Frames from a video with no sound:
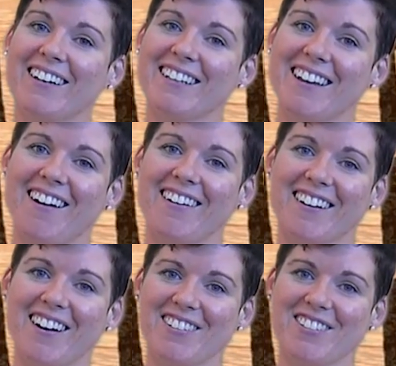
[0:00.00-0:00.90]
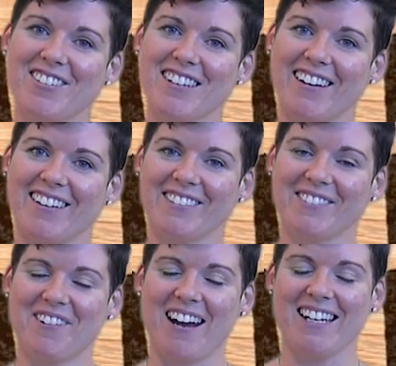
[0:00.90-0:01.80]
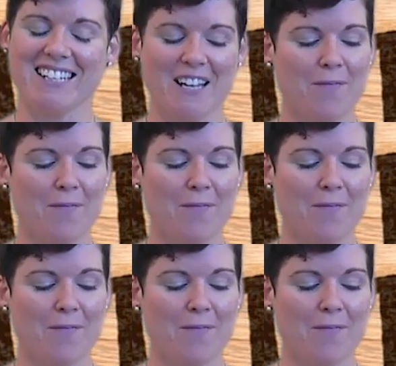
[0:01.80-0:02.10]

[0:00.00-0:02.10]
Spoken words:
at the Art and Culture Center, right?